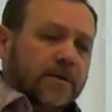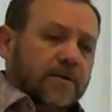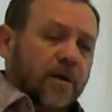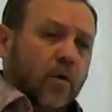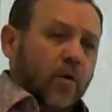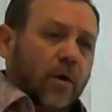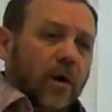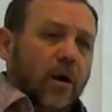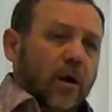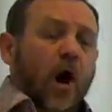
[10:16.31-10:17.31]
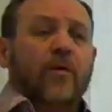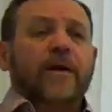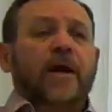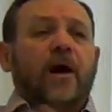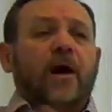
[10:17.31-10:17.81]
So all
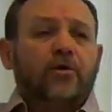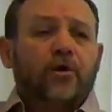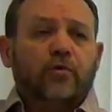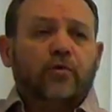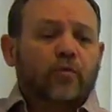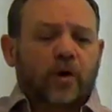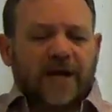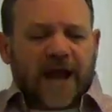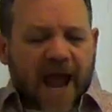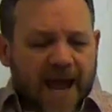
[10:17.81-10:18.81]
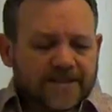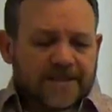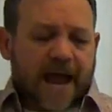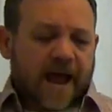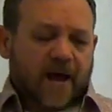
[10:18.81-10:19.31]
the other children were
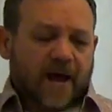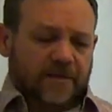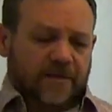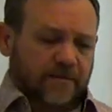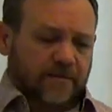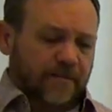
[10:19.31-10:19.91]
cast out.